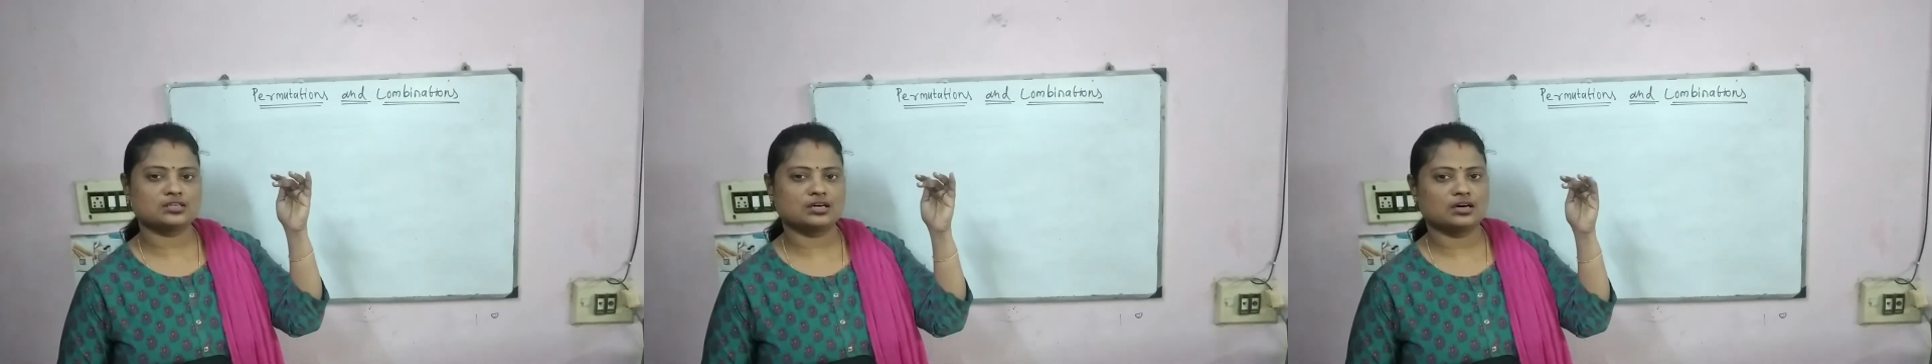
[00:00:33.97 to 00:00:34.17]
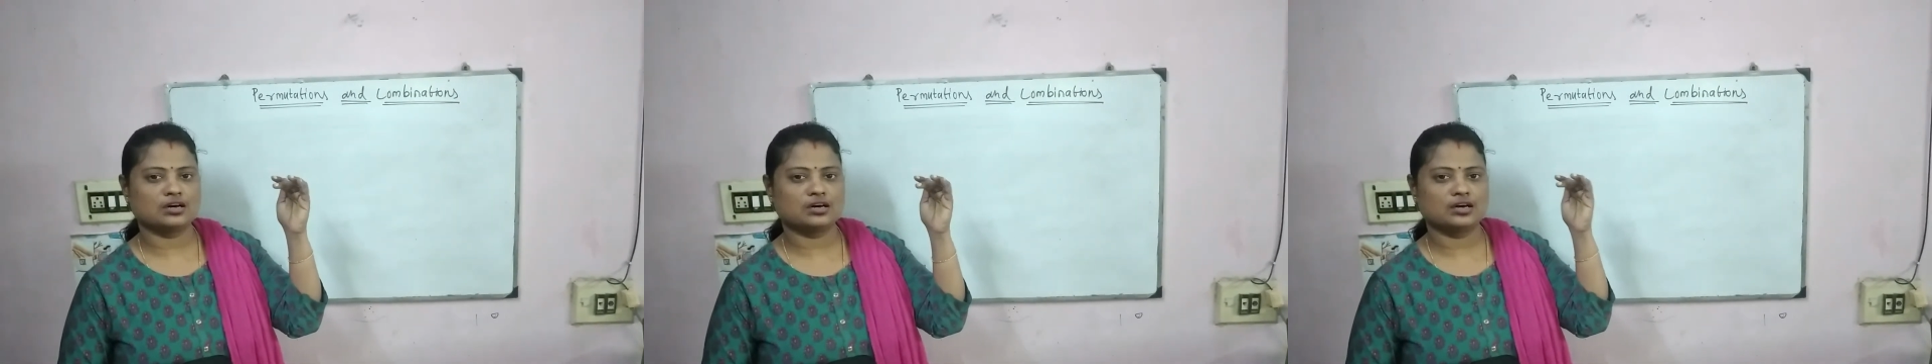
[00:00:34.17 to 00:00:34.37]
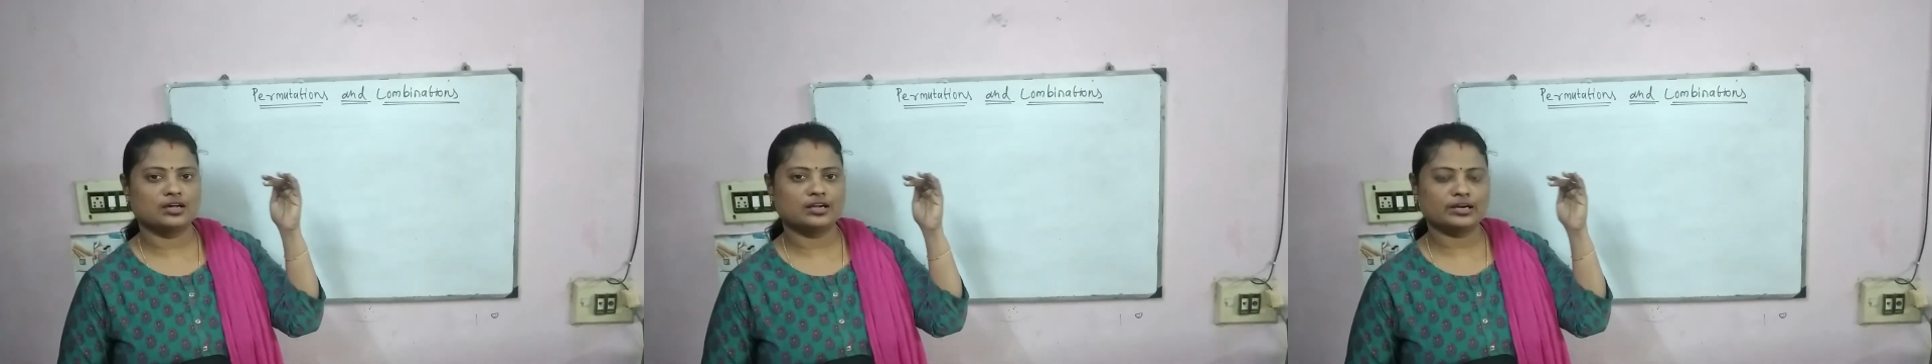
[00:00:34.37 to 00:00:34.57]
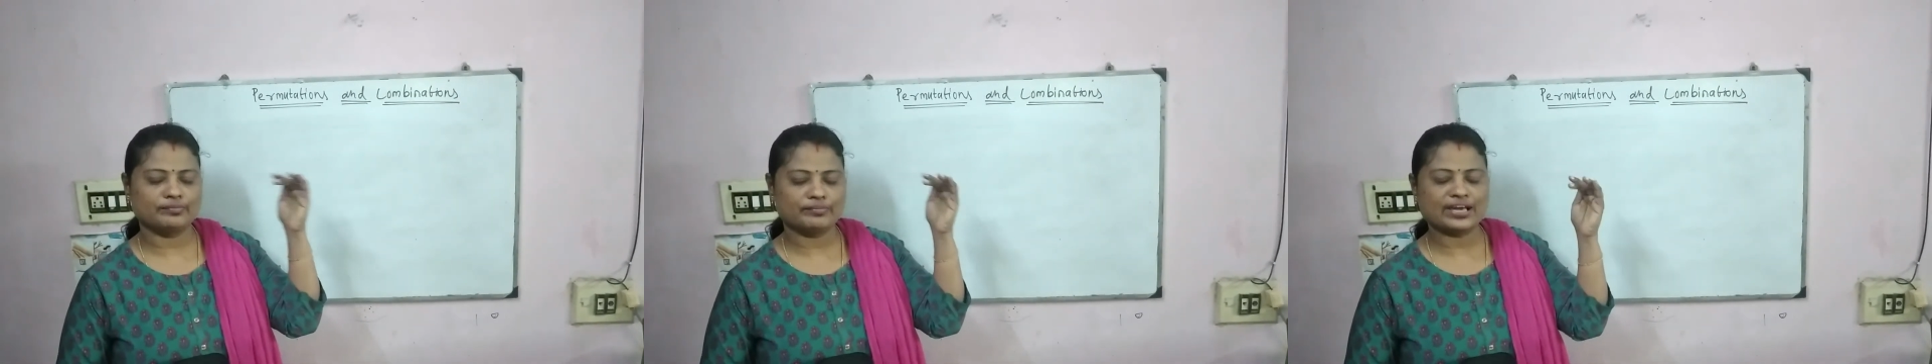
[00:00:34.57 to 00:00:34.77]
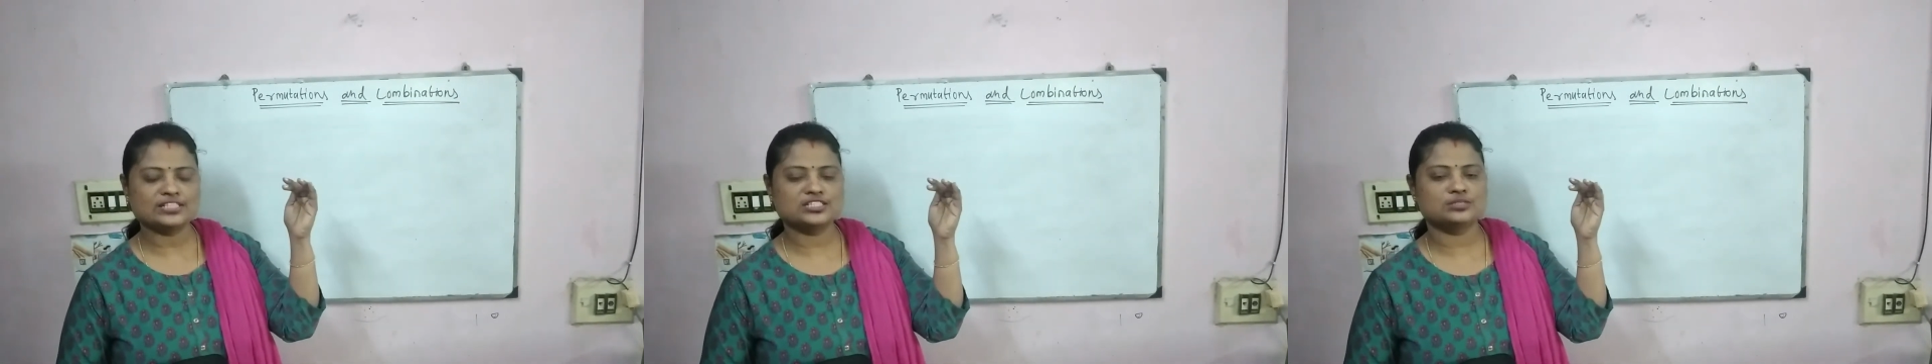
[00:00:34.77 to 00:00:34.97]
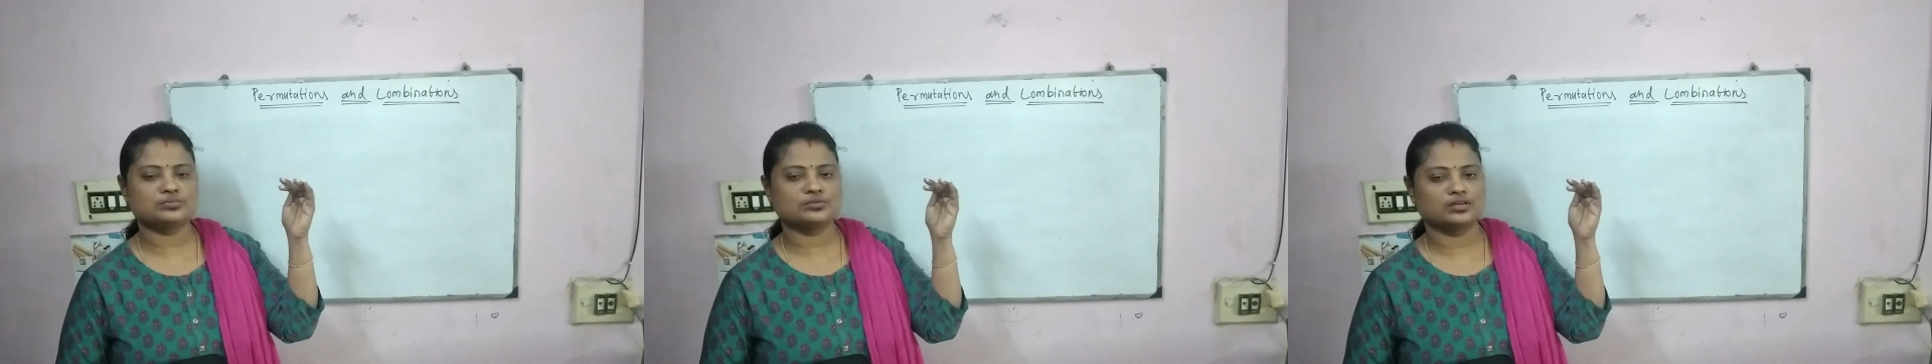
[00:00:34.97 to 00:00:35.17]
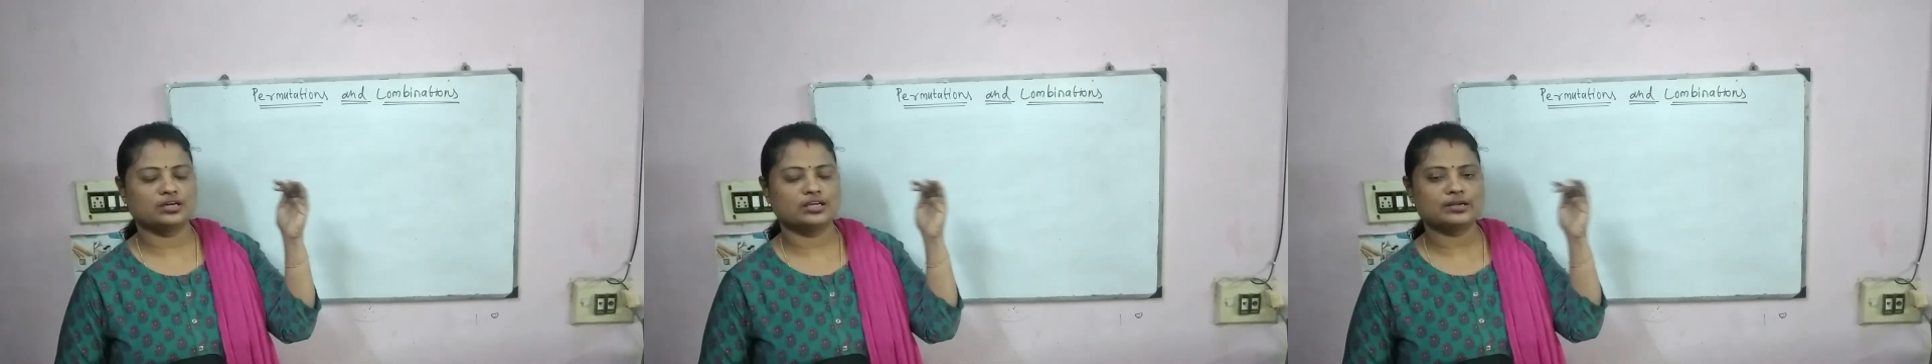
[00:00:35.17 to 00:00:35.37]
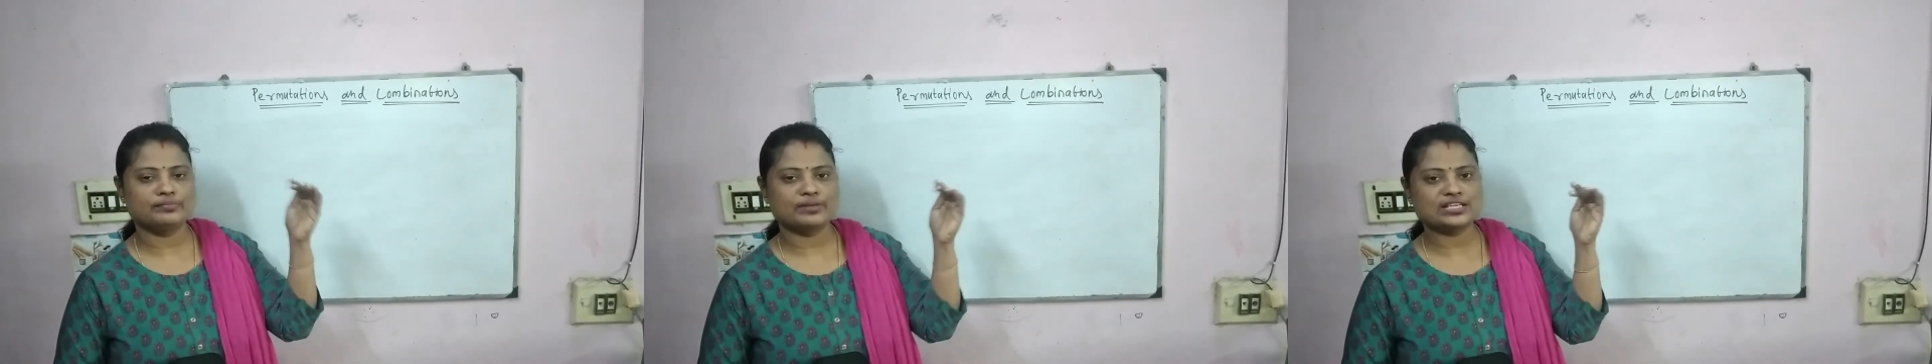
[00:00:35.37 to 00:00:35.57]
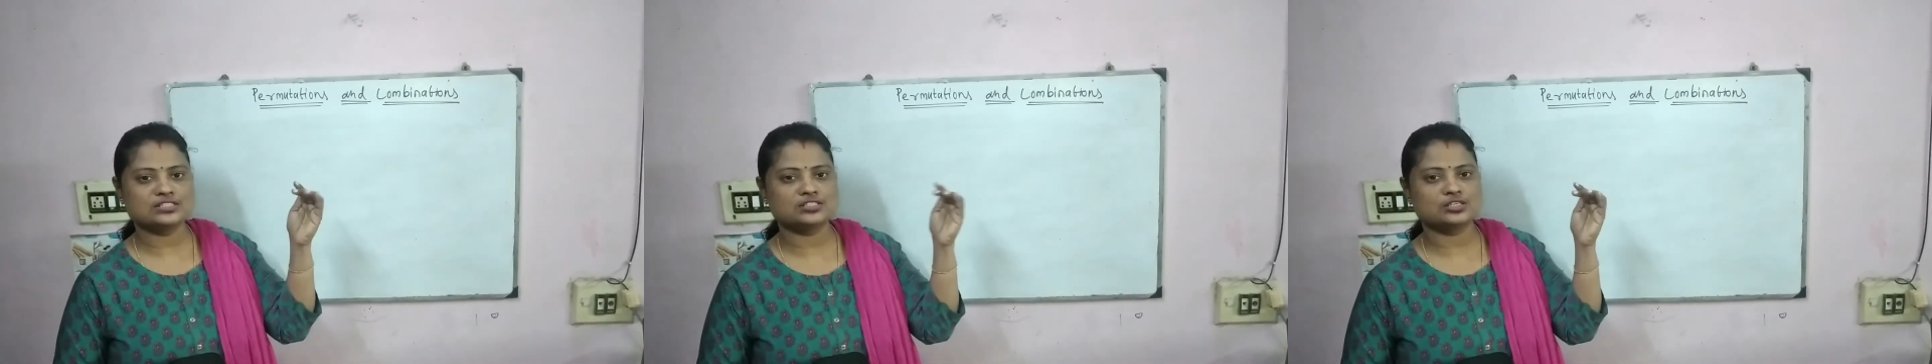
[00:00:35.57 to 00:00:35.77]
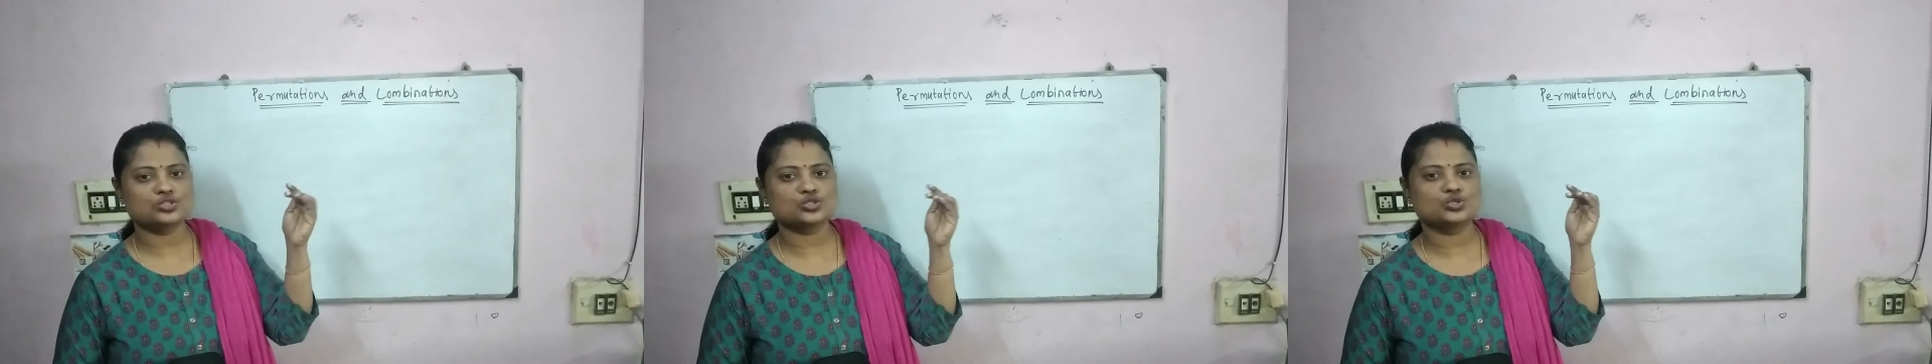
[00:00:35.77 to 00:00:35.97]

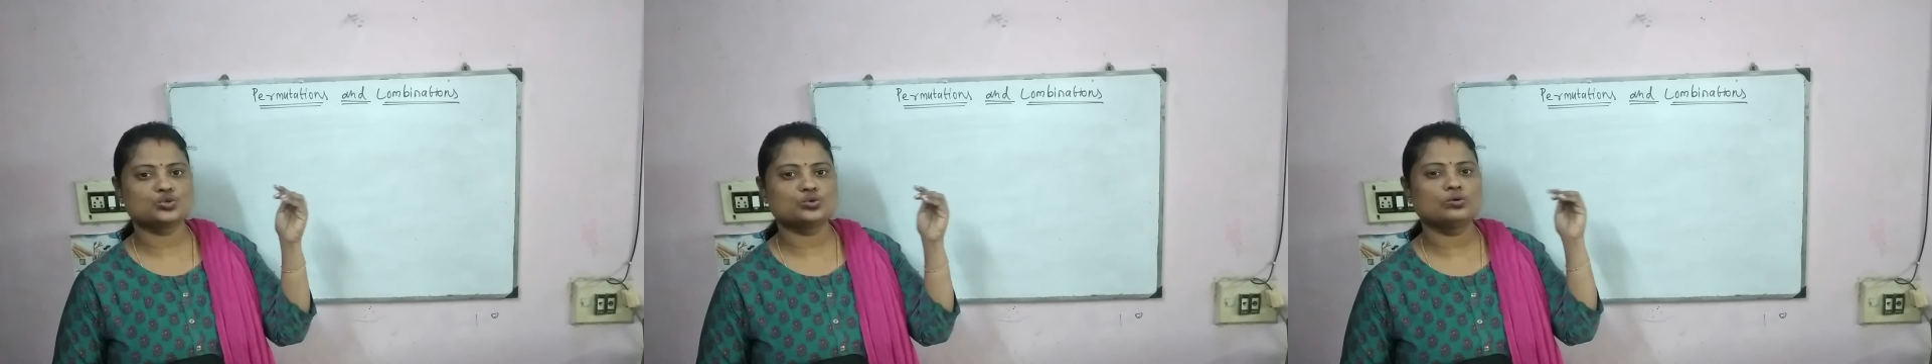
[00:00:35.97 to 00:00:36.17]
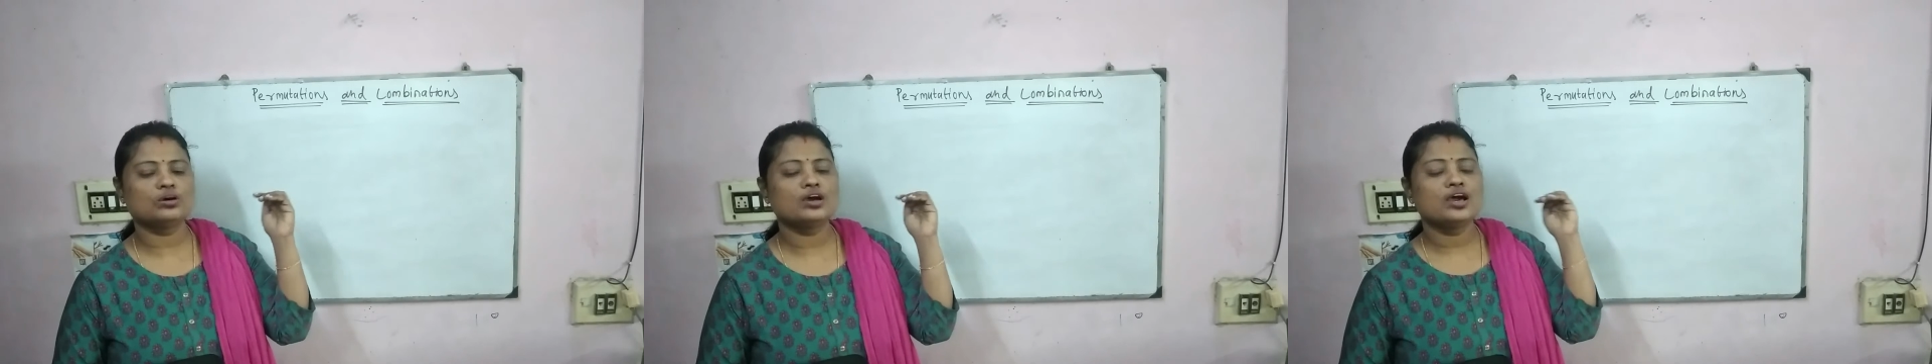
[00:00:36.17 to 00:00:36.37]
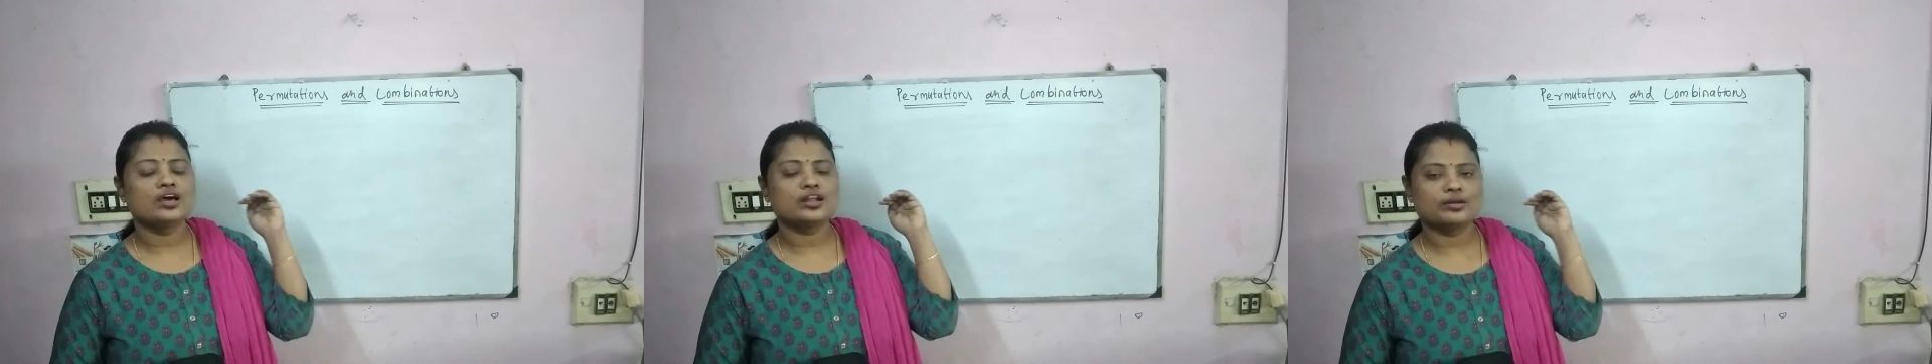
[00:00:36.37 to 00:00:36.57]
us to